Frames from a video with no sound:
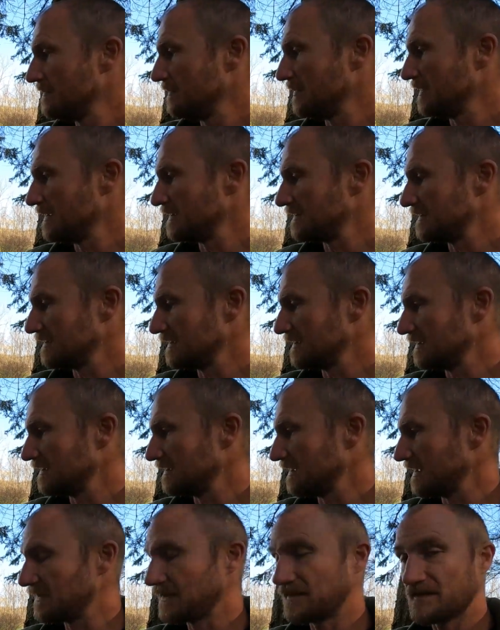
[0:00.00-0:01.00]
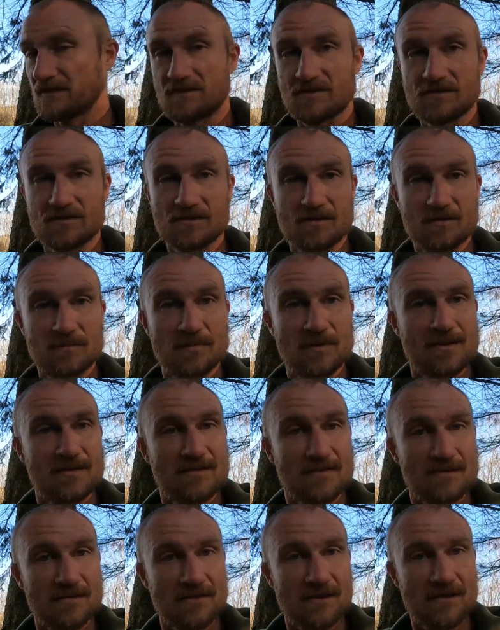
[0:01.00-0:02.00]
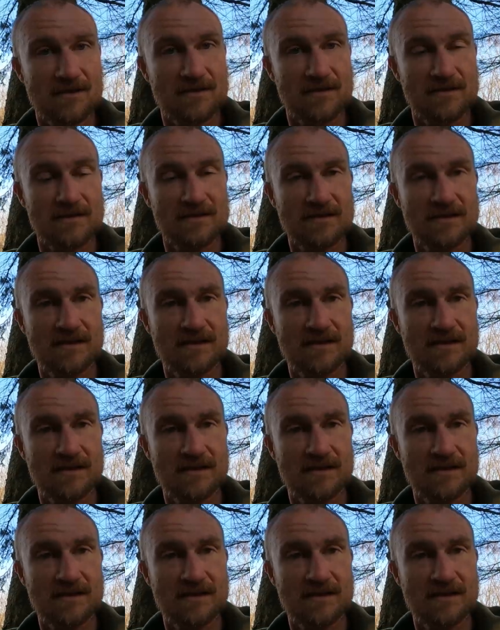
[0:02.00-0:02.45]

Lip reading: but I think this is a good place to start.